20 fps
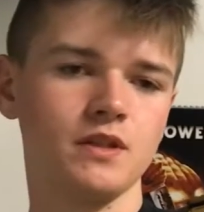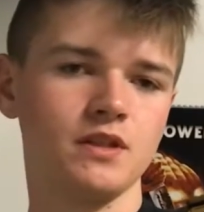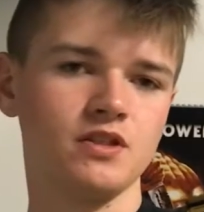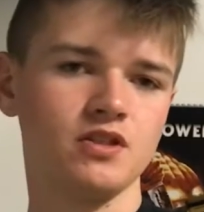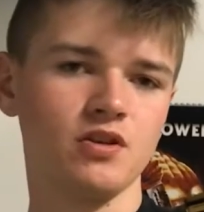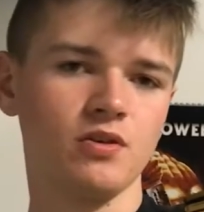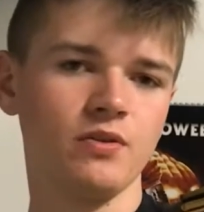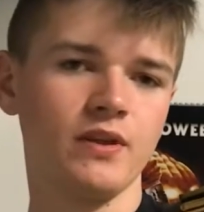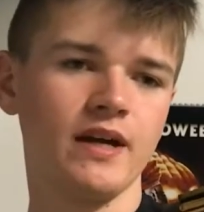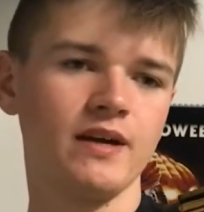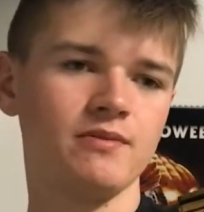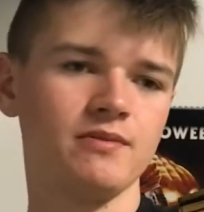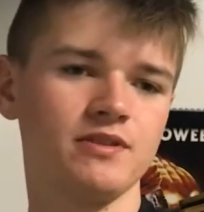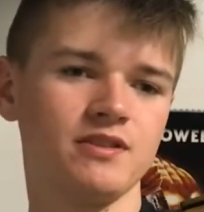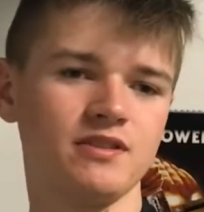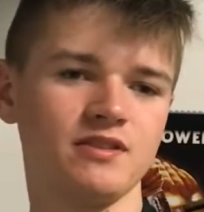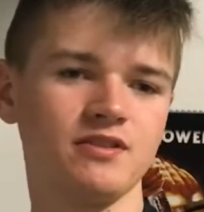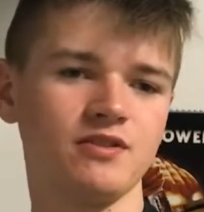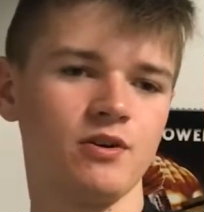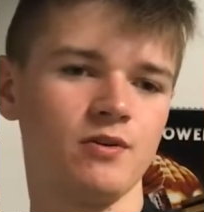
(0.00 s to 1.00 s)
So that
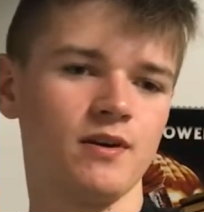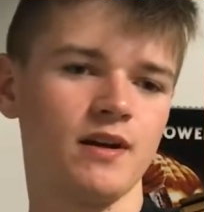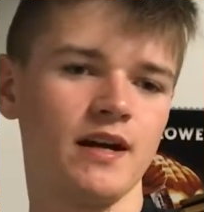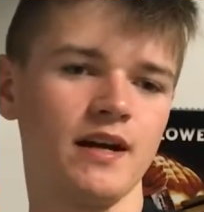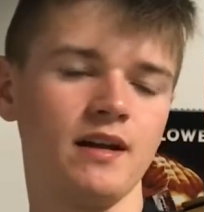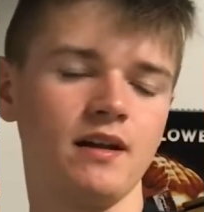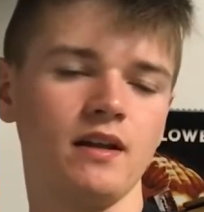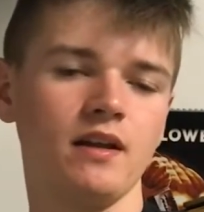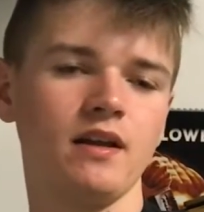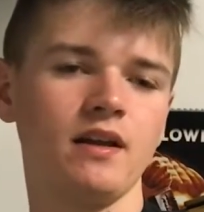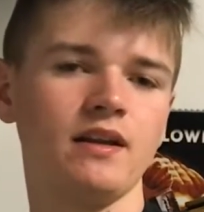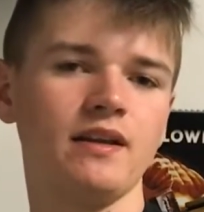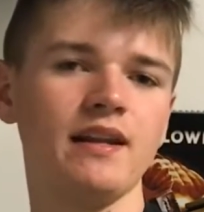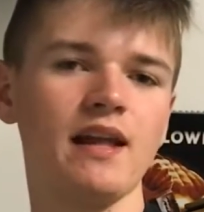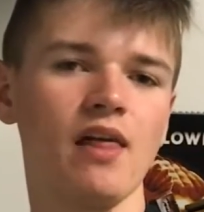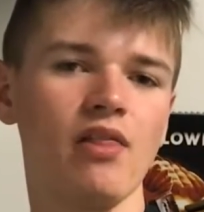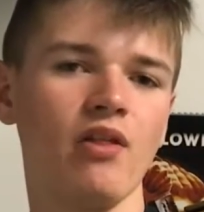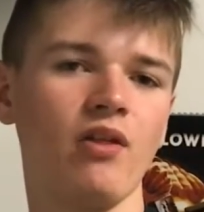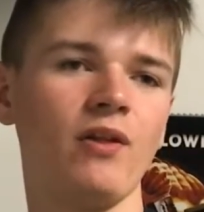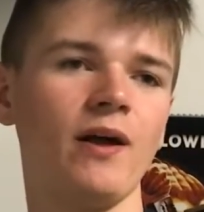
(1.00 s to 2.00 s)
was alright.
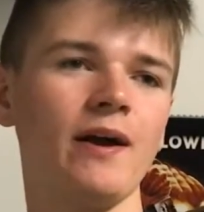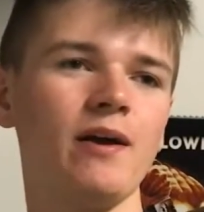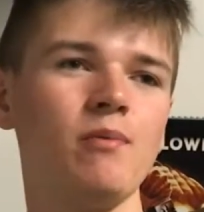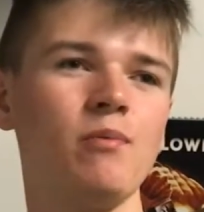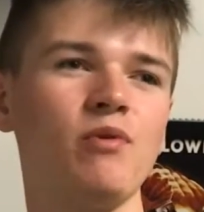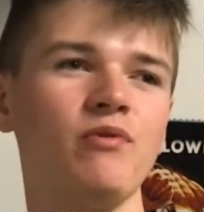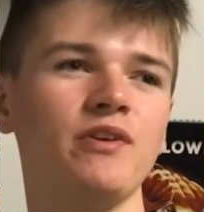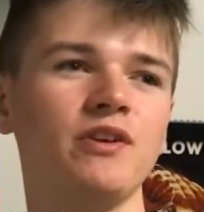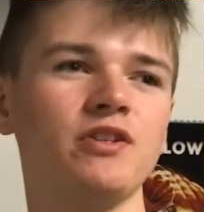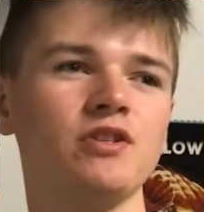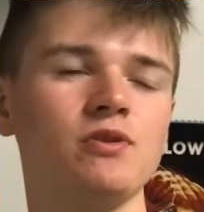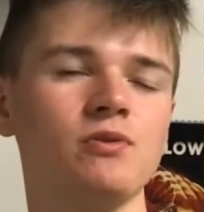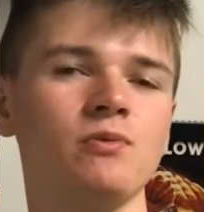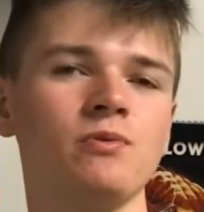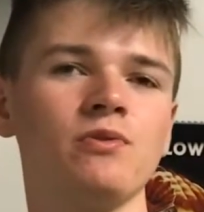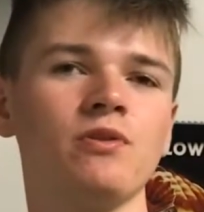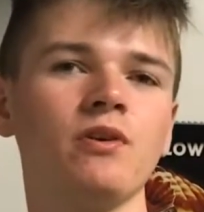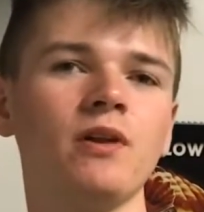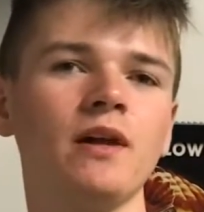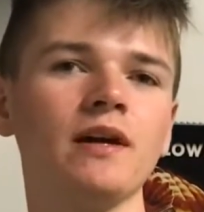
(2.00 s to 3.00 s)
Now the Lego Movie
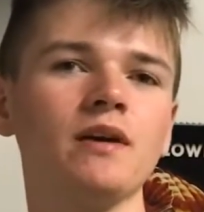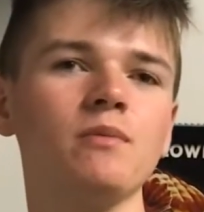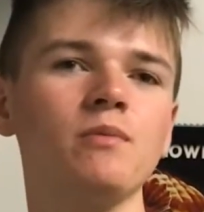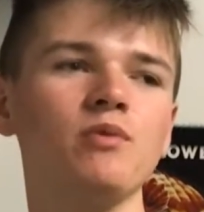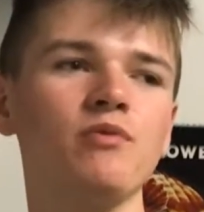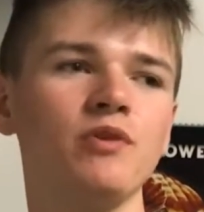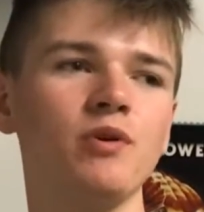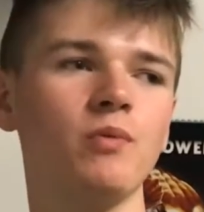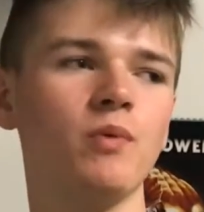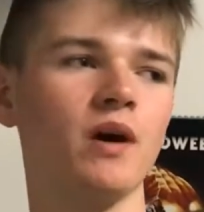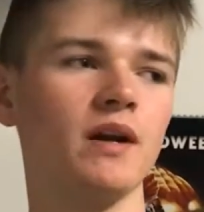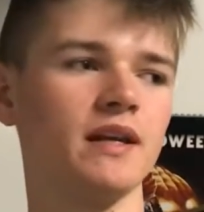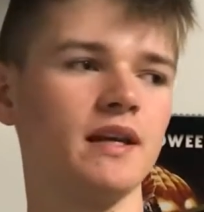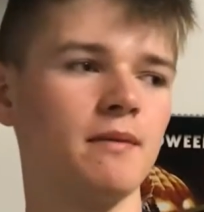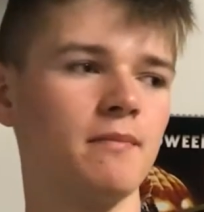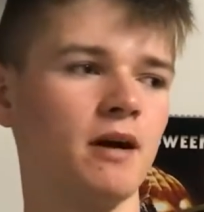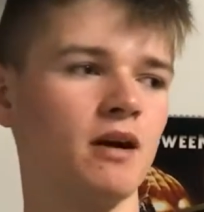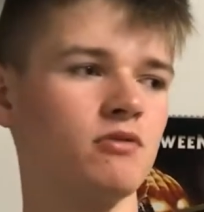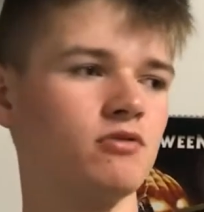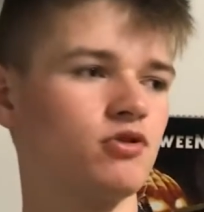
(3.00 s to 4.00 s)
2. The Lego Movie 1
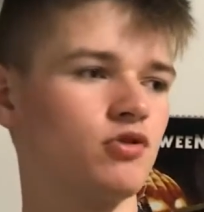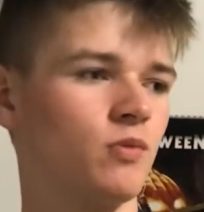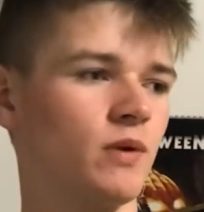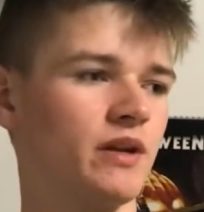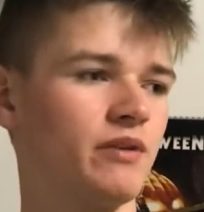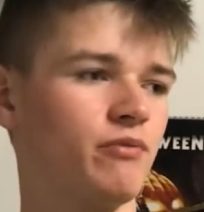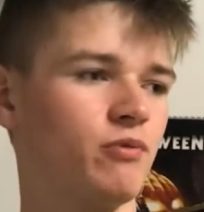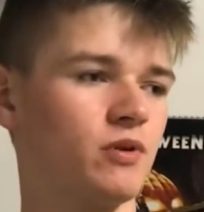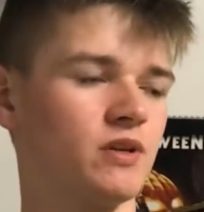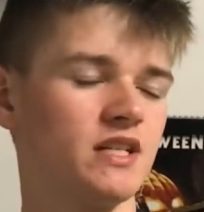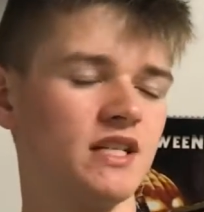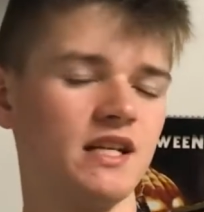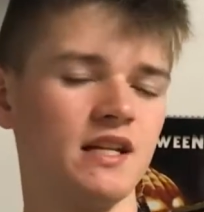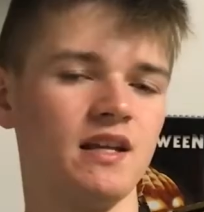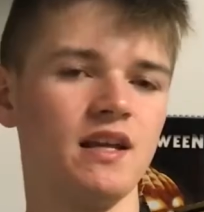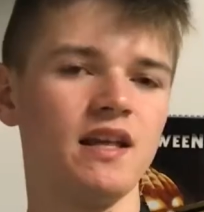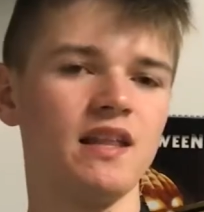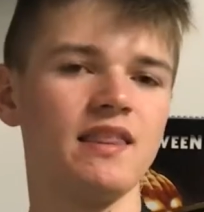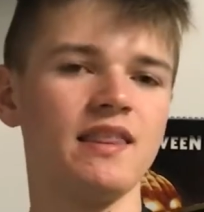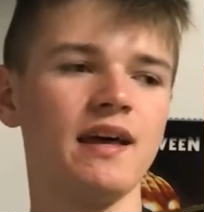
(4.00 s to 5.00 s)
came out in 2014.
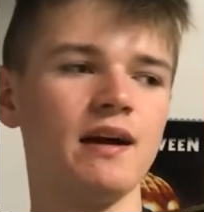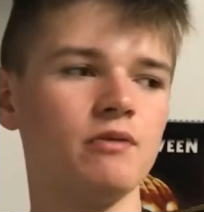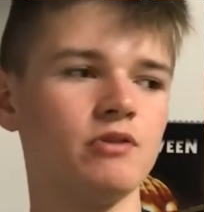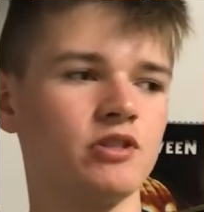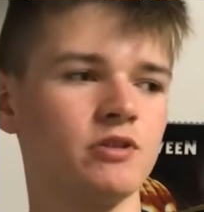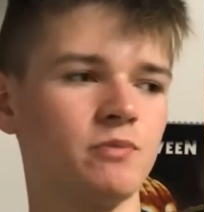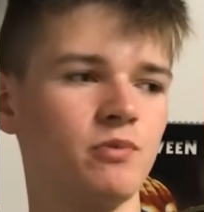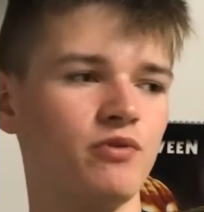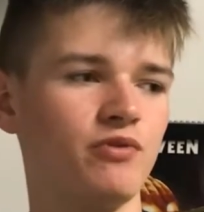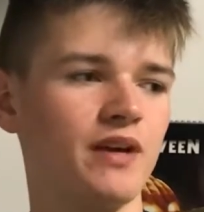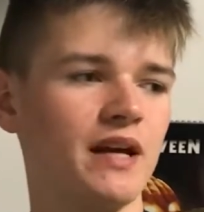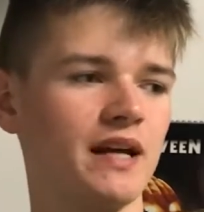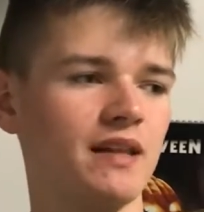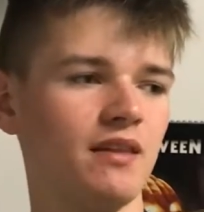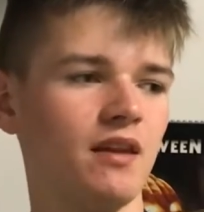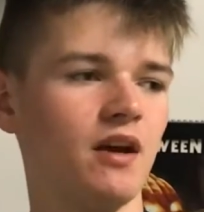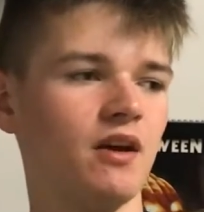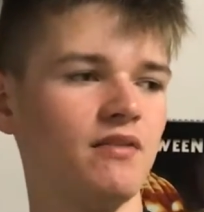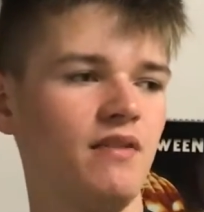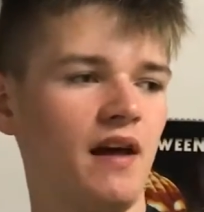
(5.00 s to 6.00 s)
That was a movie I
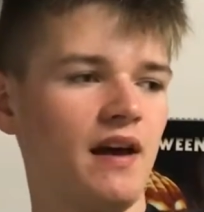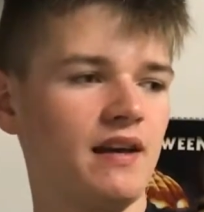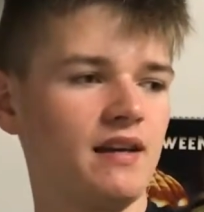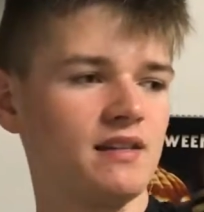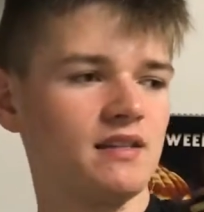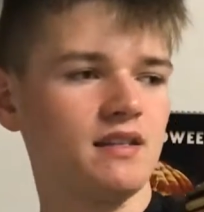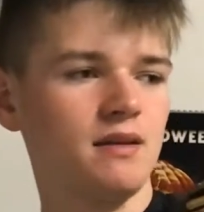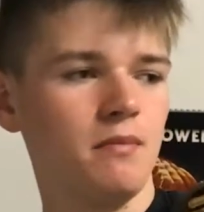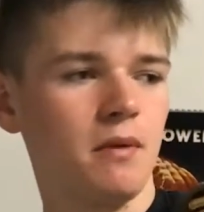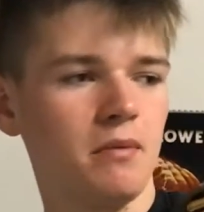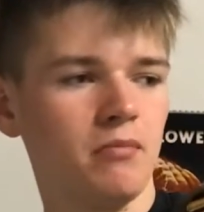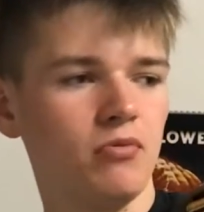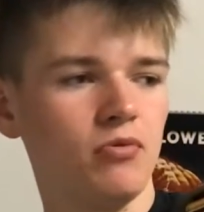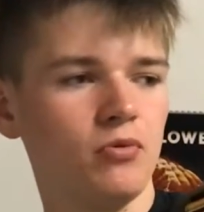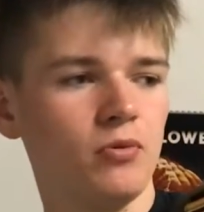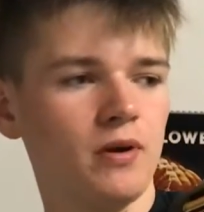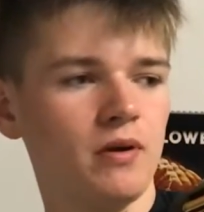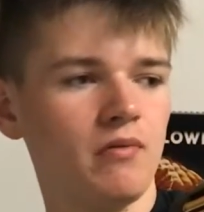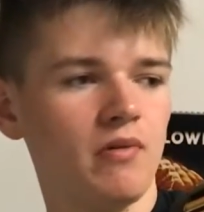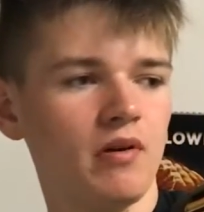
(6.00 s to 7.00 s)
loved. I can see my
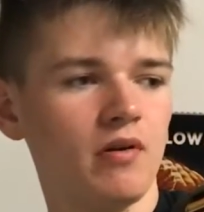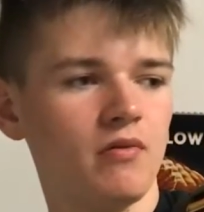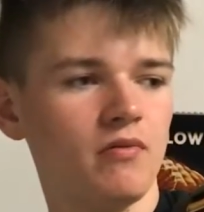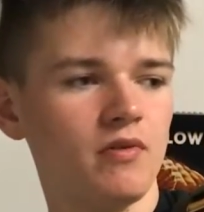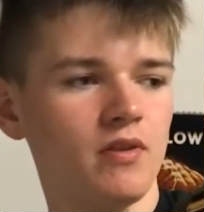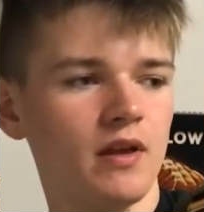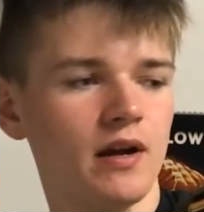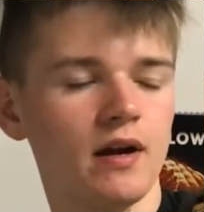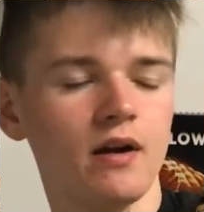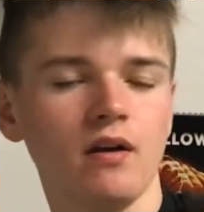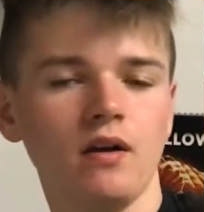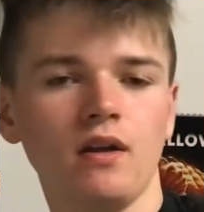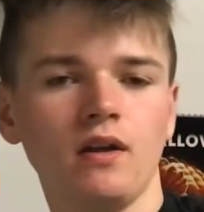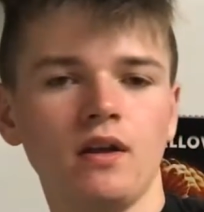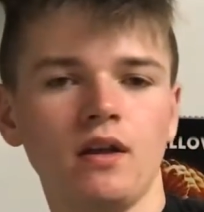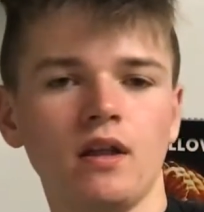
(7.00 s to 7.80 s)
Blu-ray right over there.